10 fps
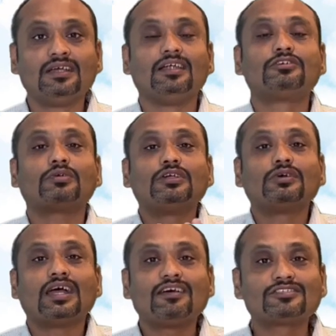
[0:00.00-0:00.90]
and try to
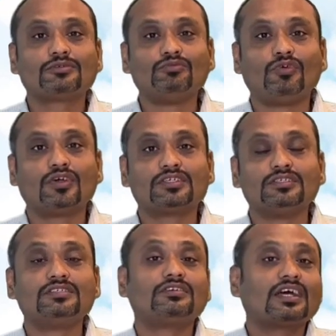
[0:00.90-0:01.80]
have some
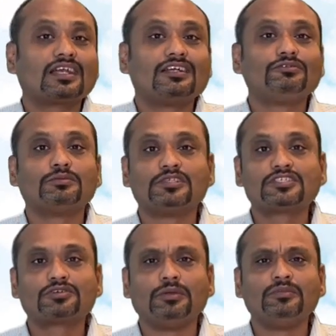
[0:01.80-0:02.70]
water directly from the
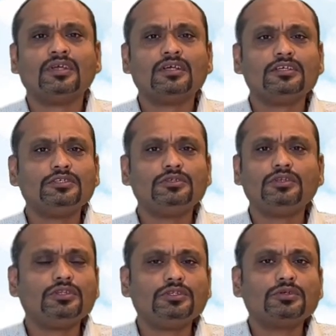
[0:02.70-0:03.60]
stream,
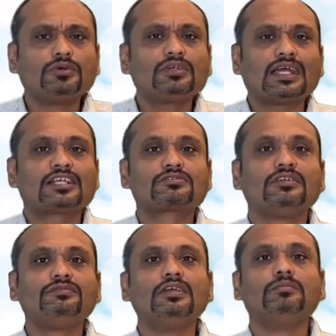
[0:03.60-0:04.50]
you don't actually
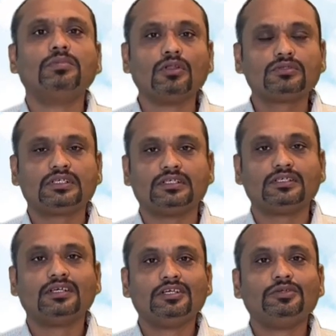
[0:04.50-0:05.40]
feel bloated.
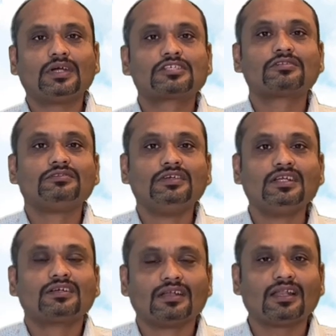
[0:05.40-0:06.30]
You actually feel
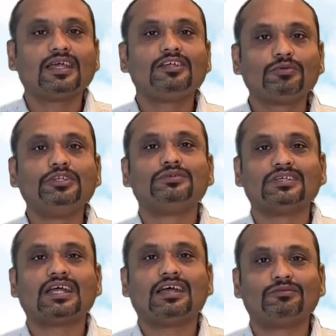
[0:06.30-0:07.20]
it light when you
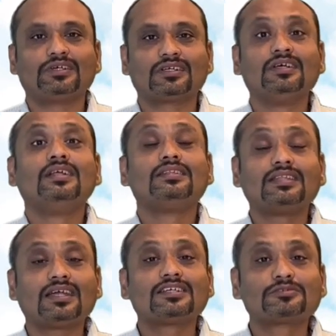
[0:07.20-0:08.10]
have it.
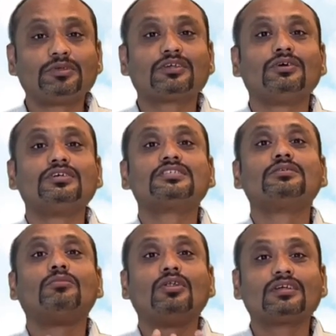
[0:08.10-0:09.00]
That is because the
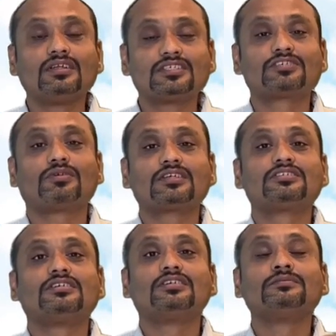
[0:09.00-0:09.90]
molecular
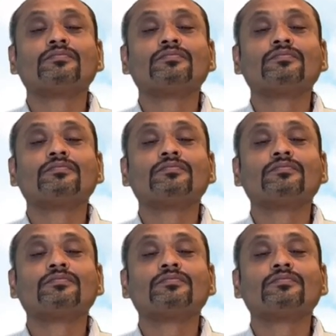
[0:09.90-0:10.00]
structure,